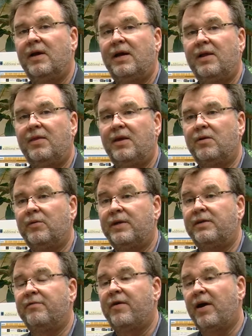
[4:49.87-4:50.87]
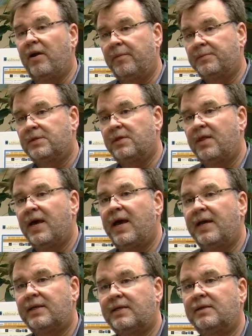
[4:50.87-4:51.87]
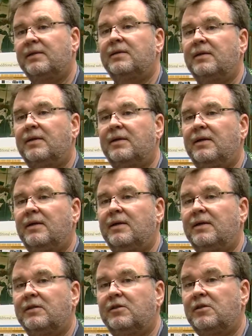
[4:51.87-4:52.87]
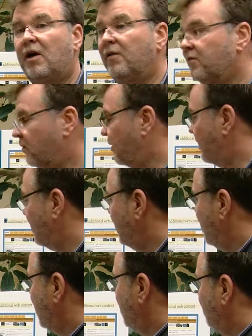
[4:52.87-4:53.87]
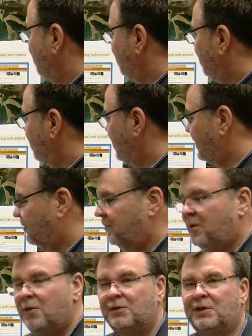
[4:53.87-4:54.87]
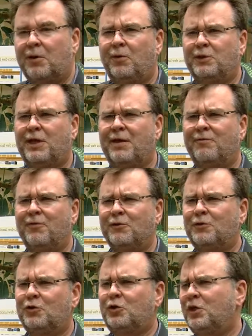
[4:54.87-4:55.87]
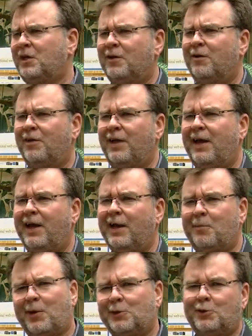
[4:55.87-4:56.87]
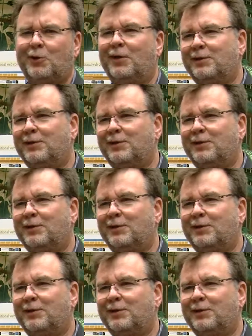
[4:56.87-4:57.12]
And then we developed that software it's like which came first, the chicken or the egg? I'm not sure.